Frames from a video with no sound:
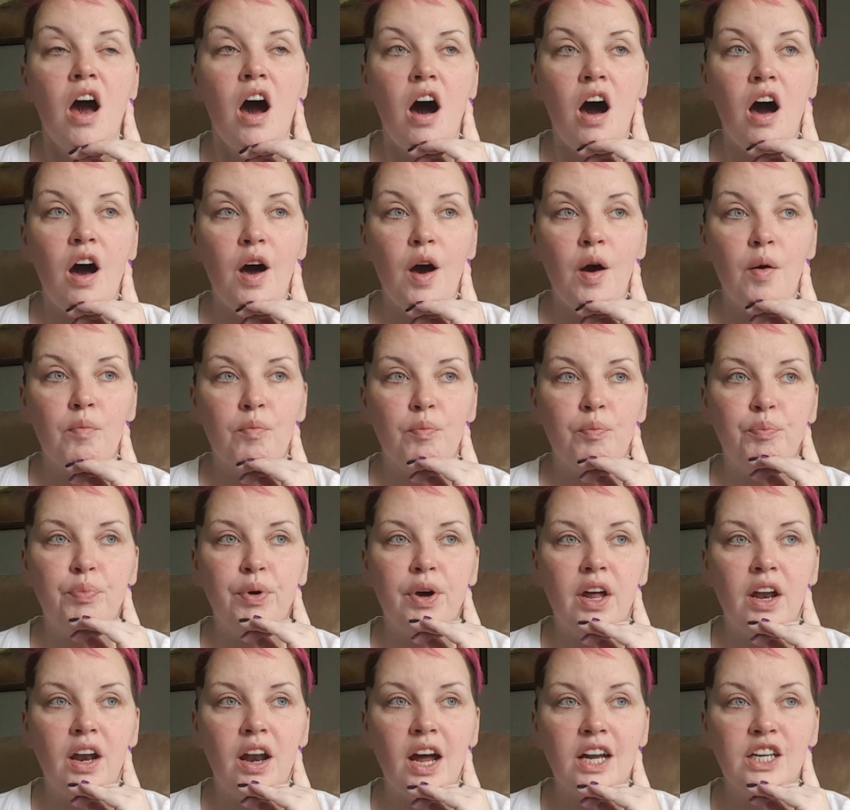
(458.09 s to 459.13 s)

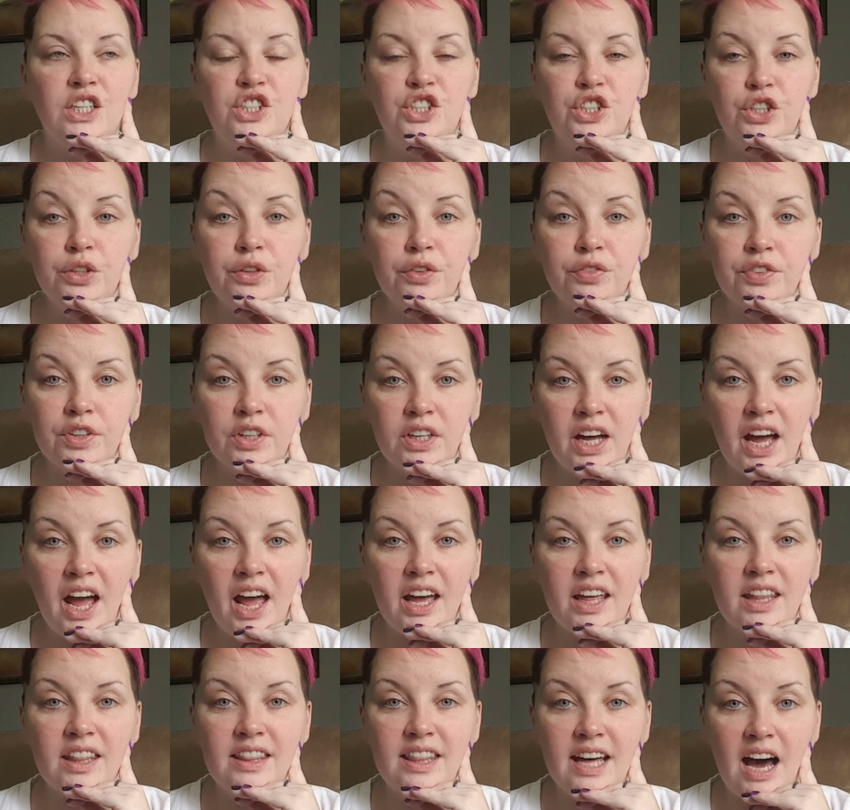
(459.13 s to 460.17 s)
But I do feel
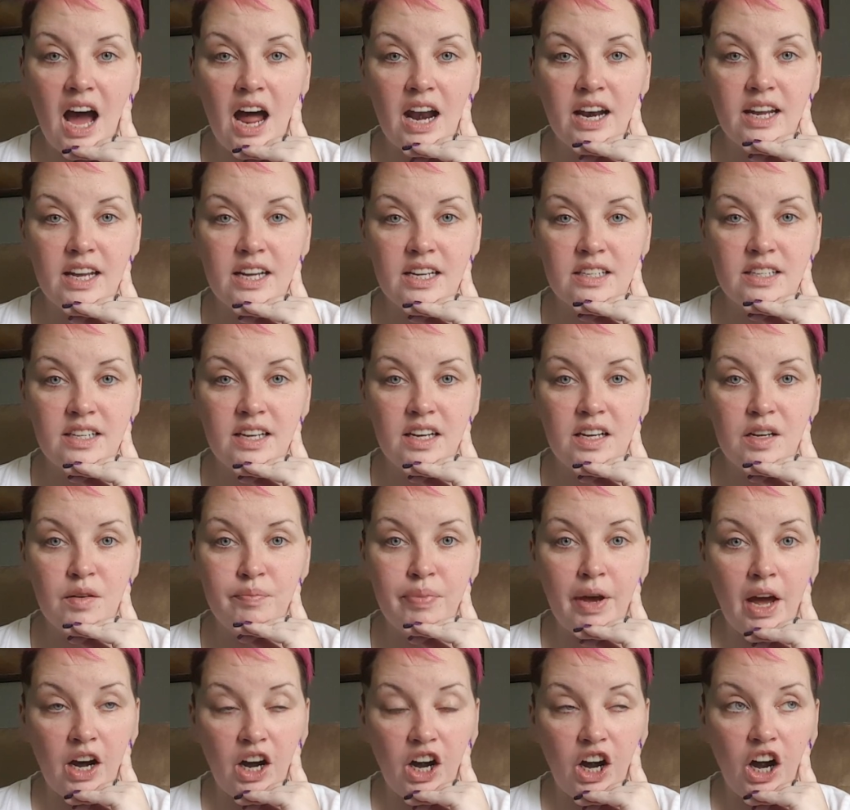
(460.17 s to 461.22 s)
like that is getting
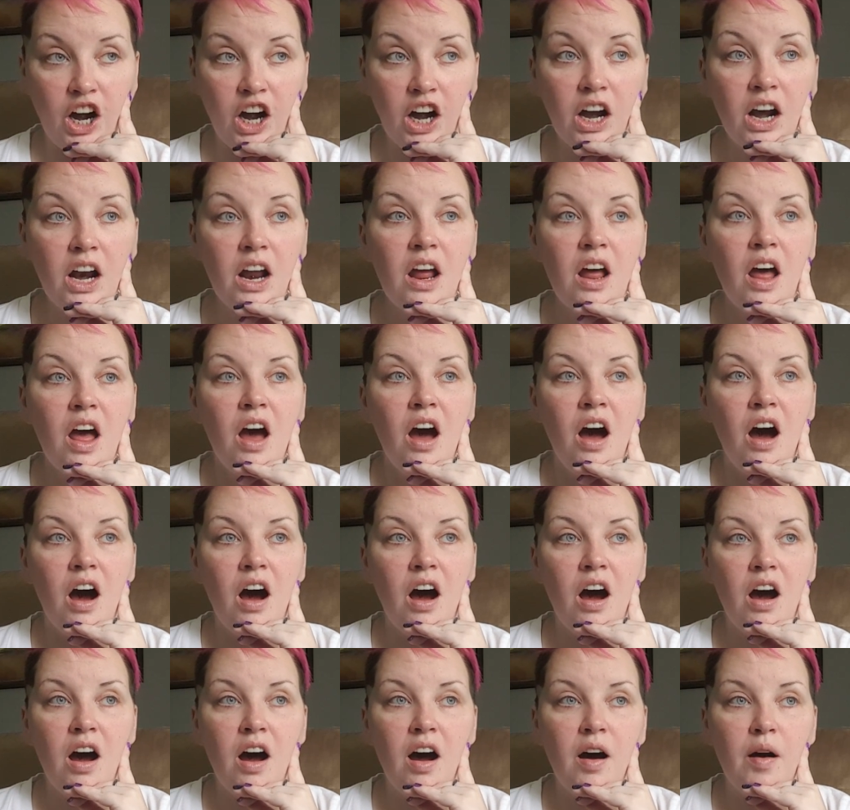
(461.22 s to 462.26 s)
better.
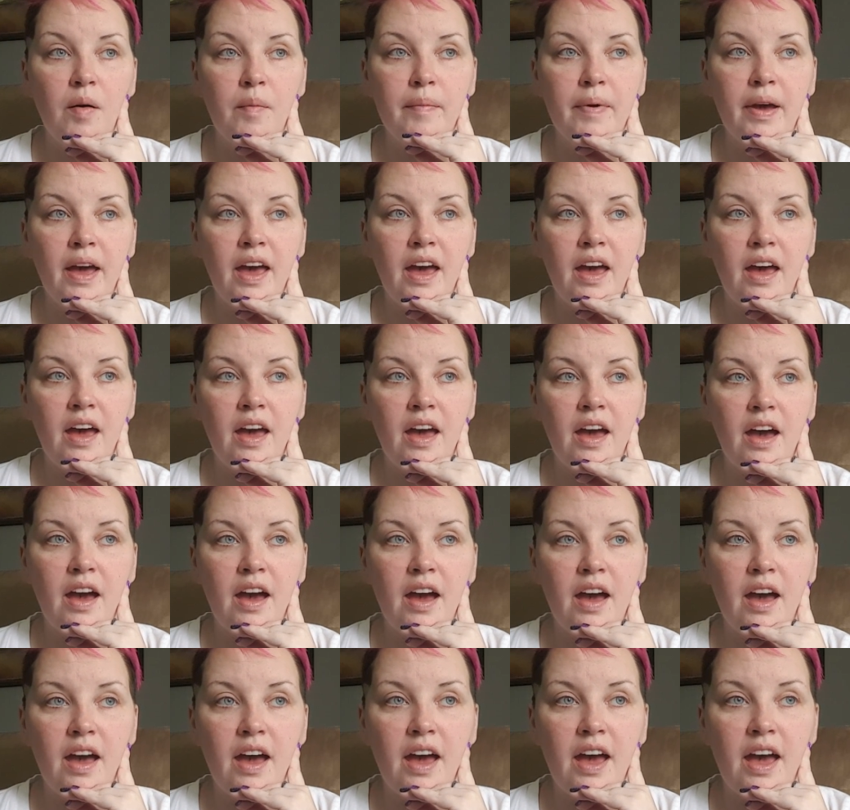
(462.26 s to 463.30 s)
And
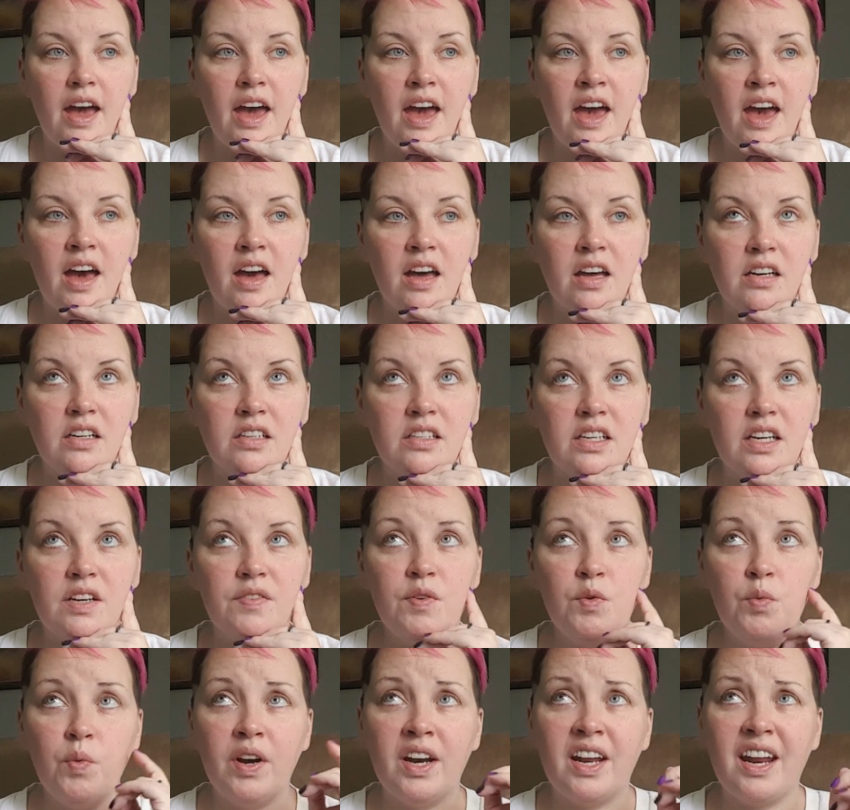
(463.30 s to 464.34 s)

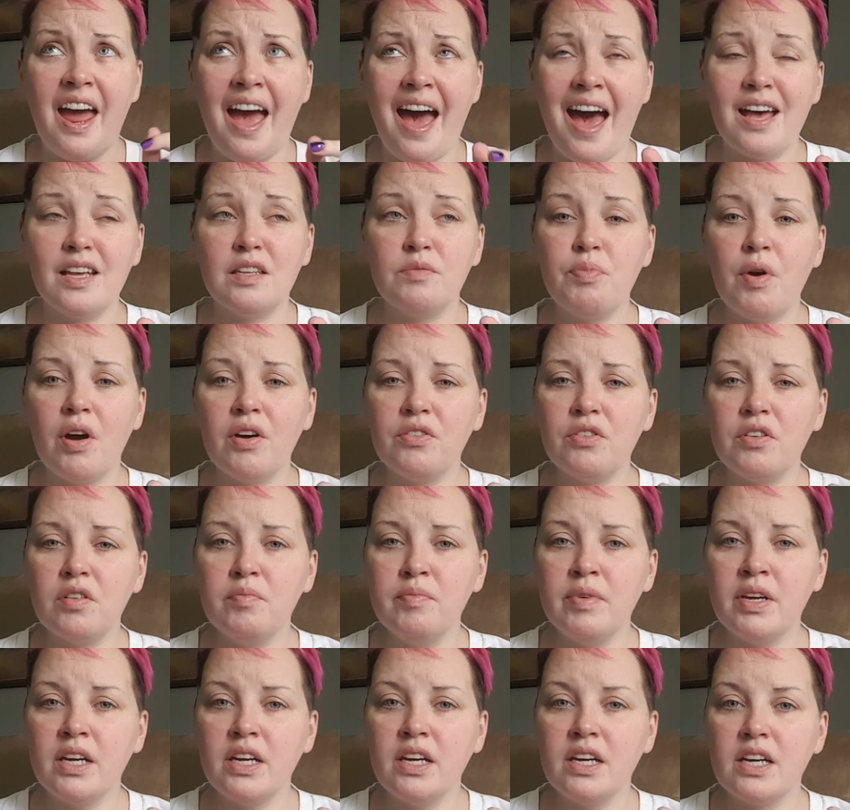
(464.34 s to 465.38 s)
even when it has bothered
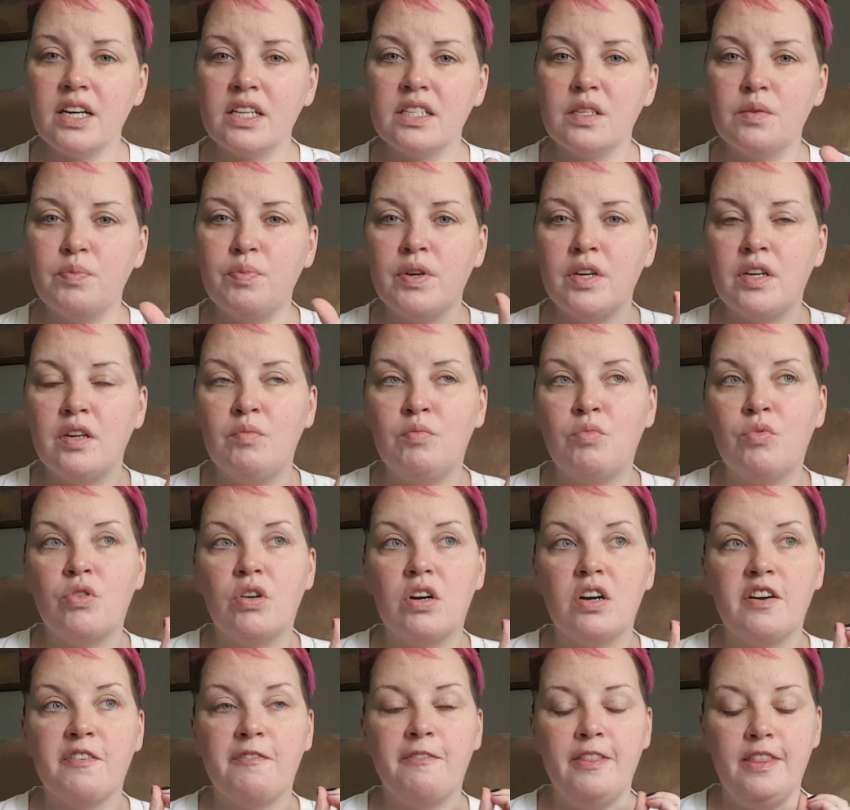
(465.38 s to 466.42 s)
me, it's been
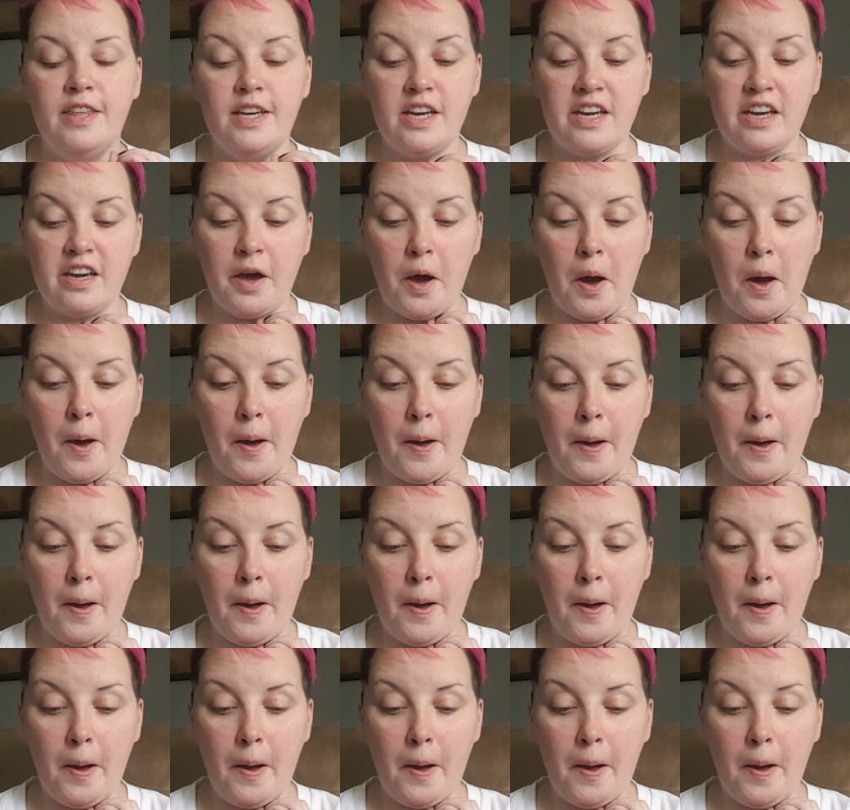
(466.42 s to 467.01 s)
more of the,